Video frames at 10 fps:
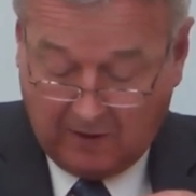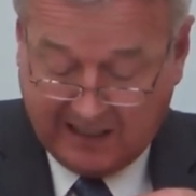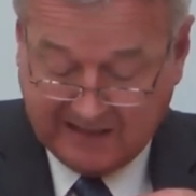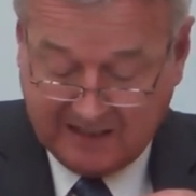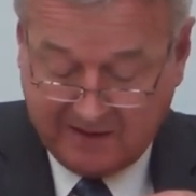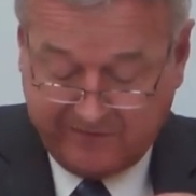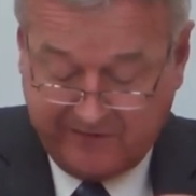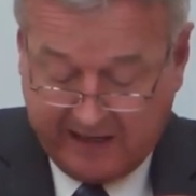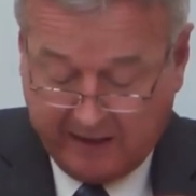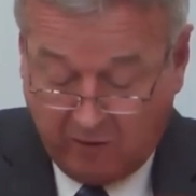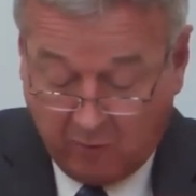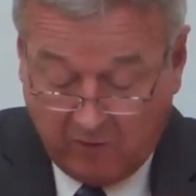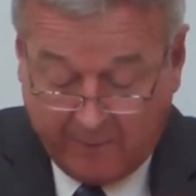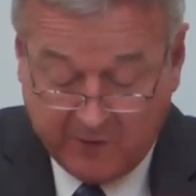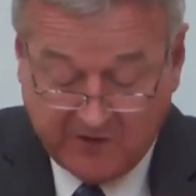identifying the
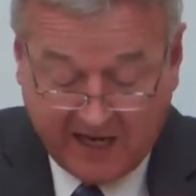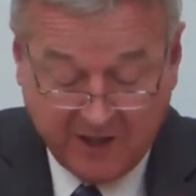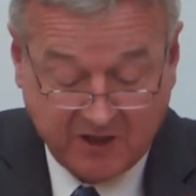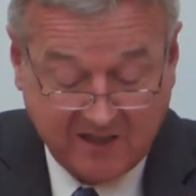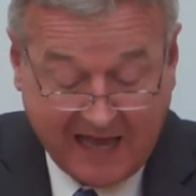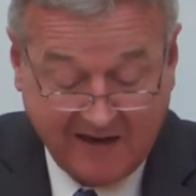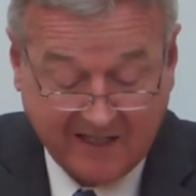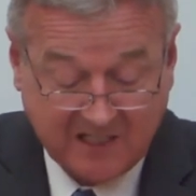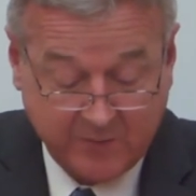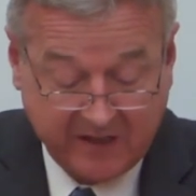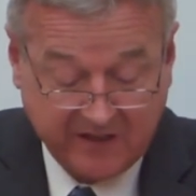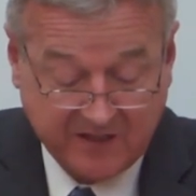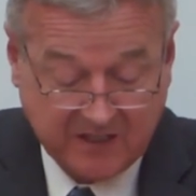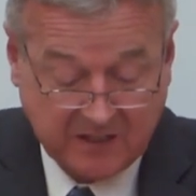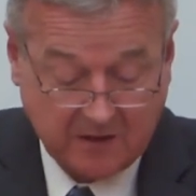reputation and
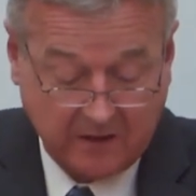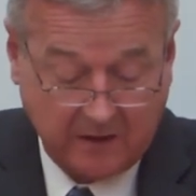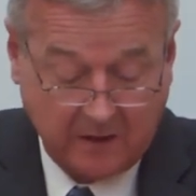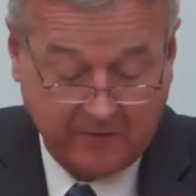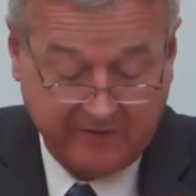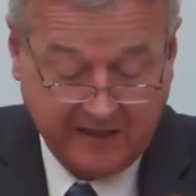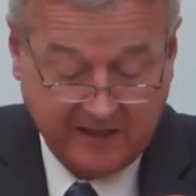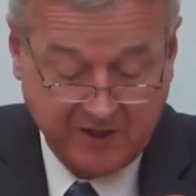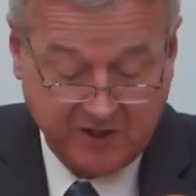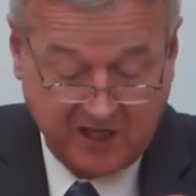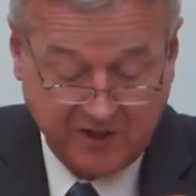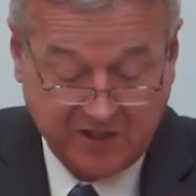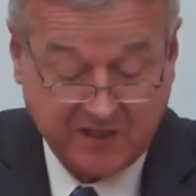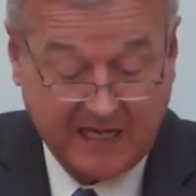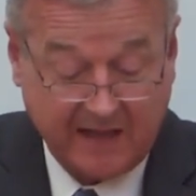experiences of English
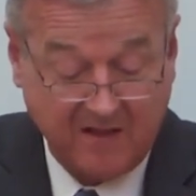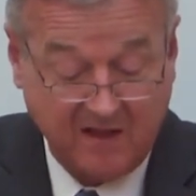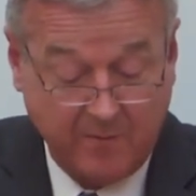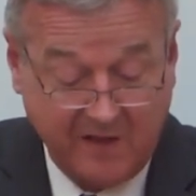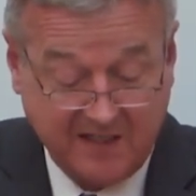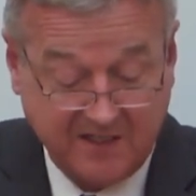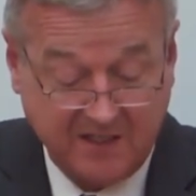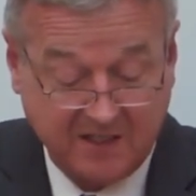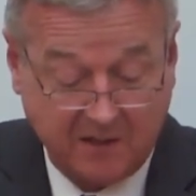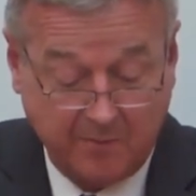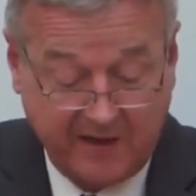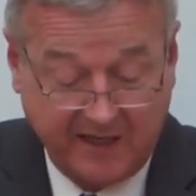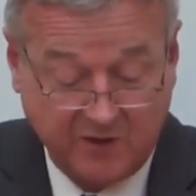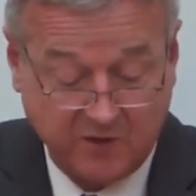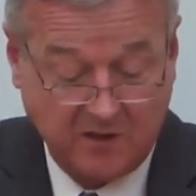judges and the ability to
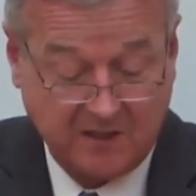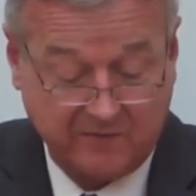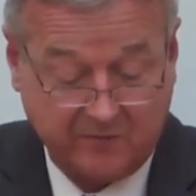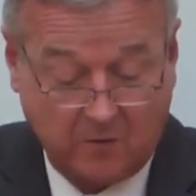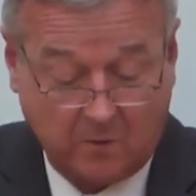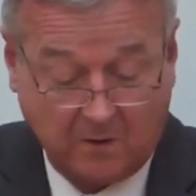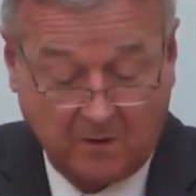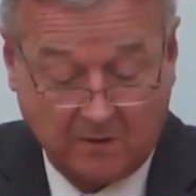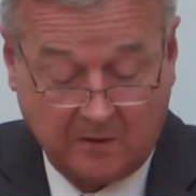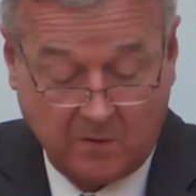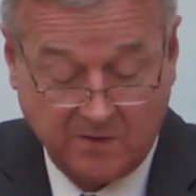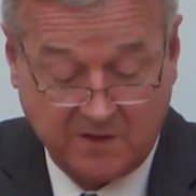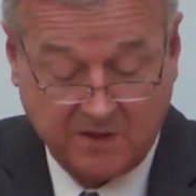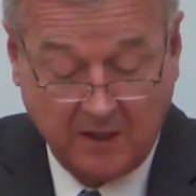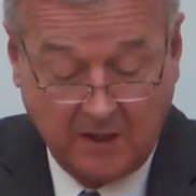combine choice of court
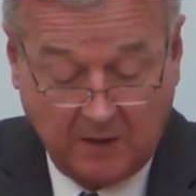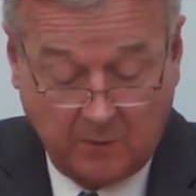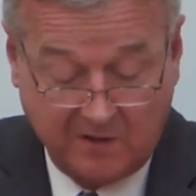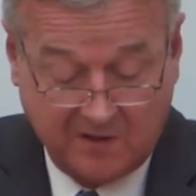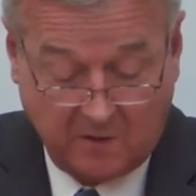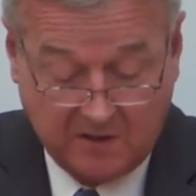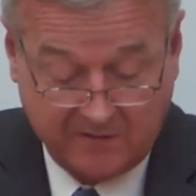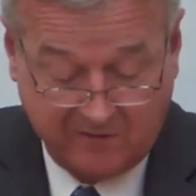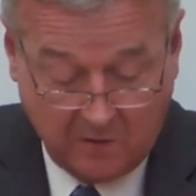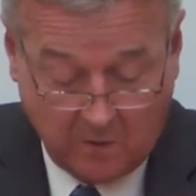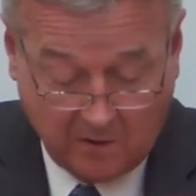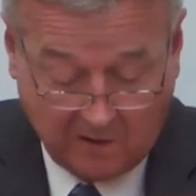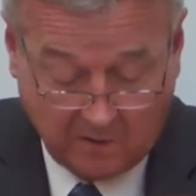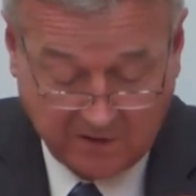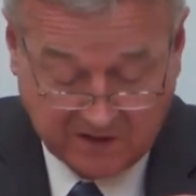clauses with choice of law
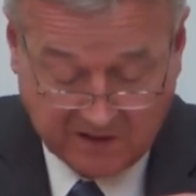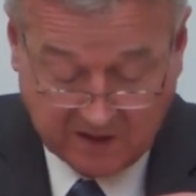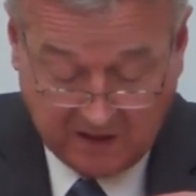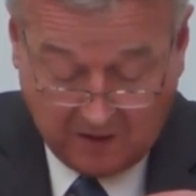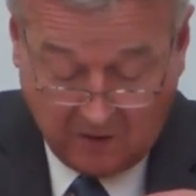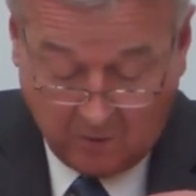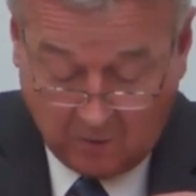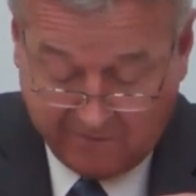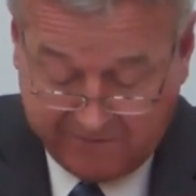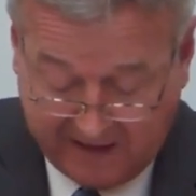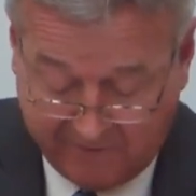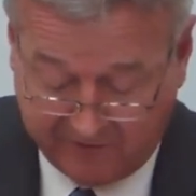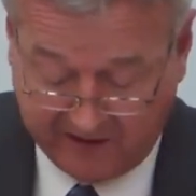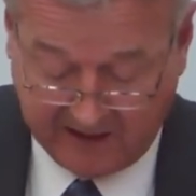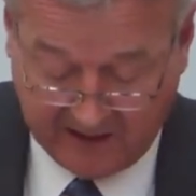clauses, all
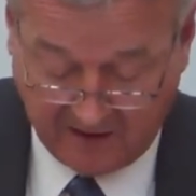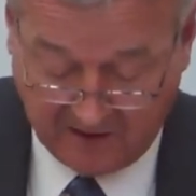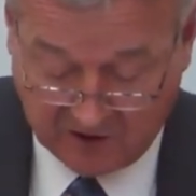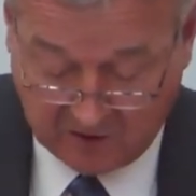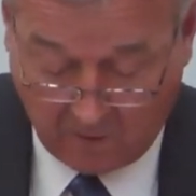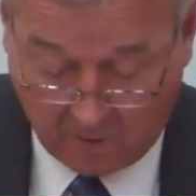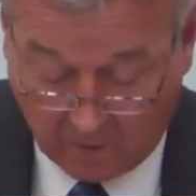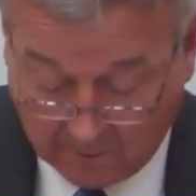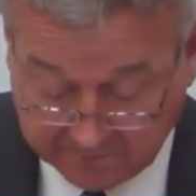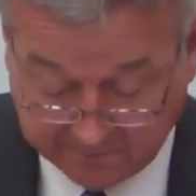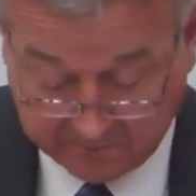favouring English law.